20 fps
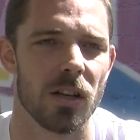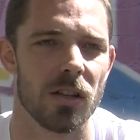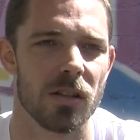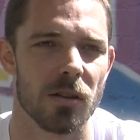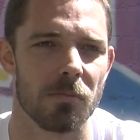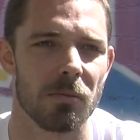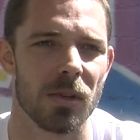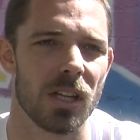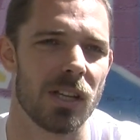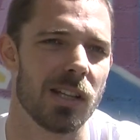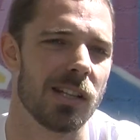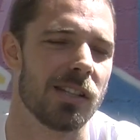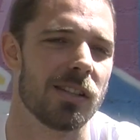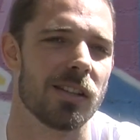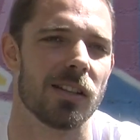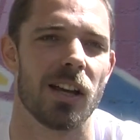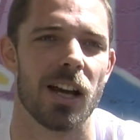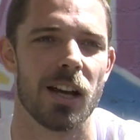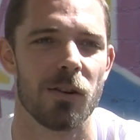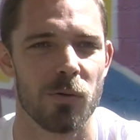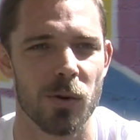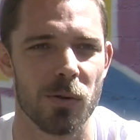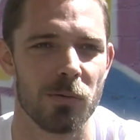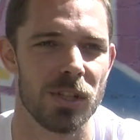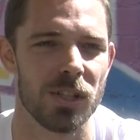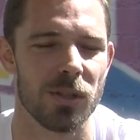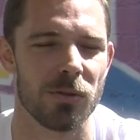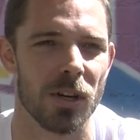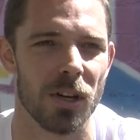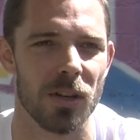Some kids are like, what are
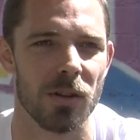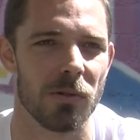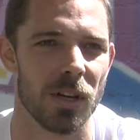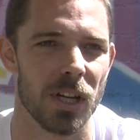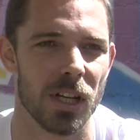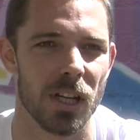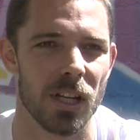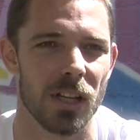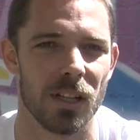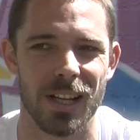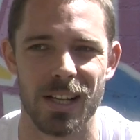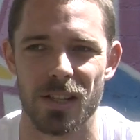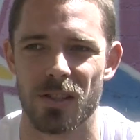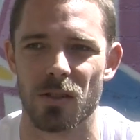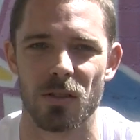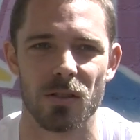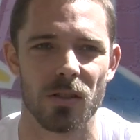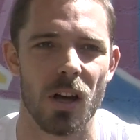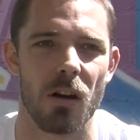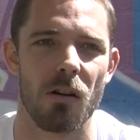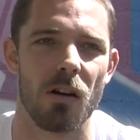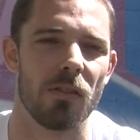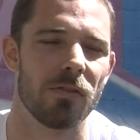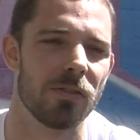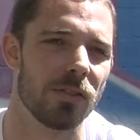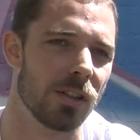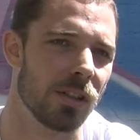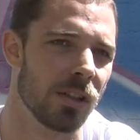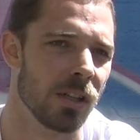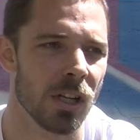we doing on the weekend? Let's all go
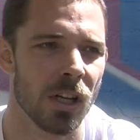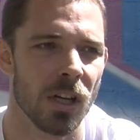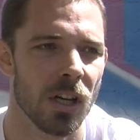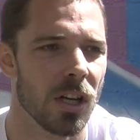off and,